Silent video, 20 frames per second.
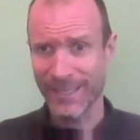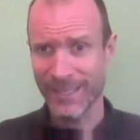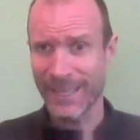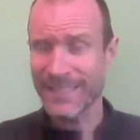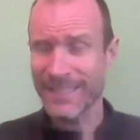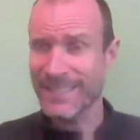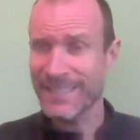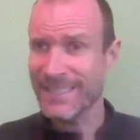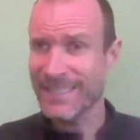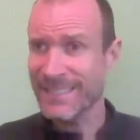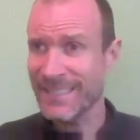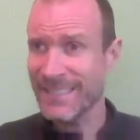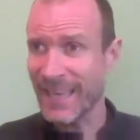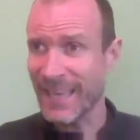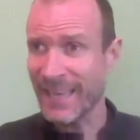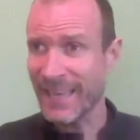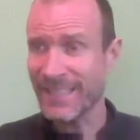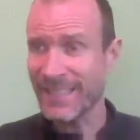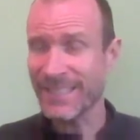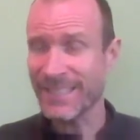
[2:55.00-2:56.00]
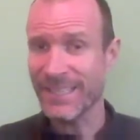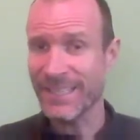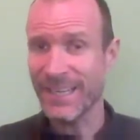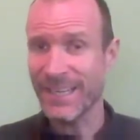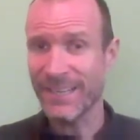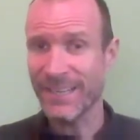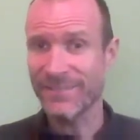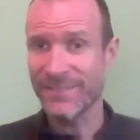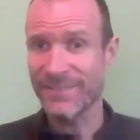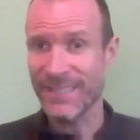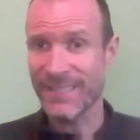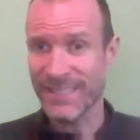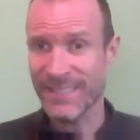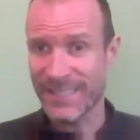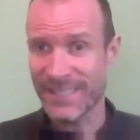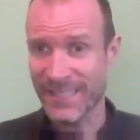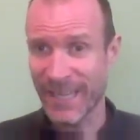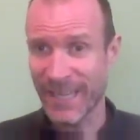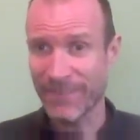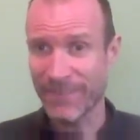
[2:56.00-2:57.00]
A state of
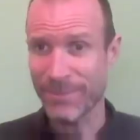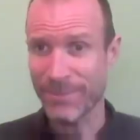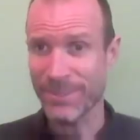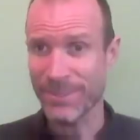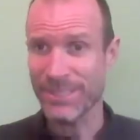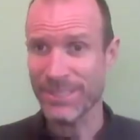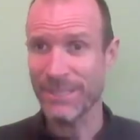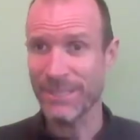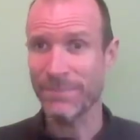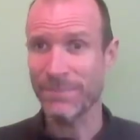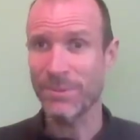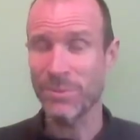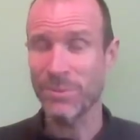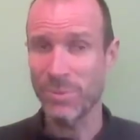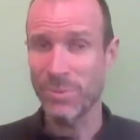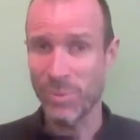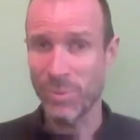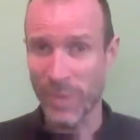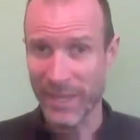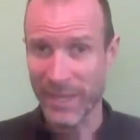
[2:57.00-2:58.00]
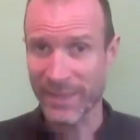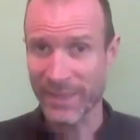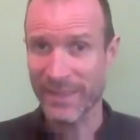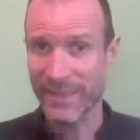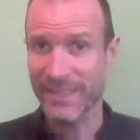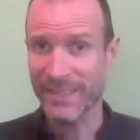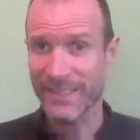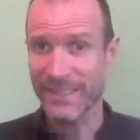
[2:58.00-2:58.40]
discipleship with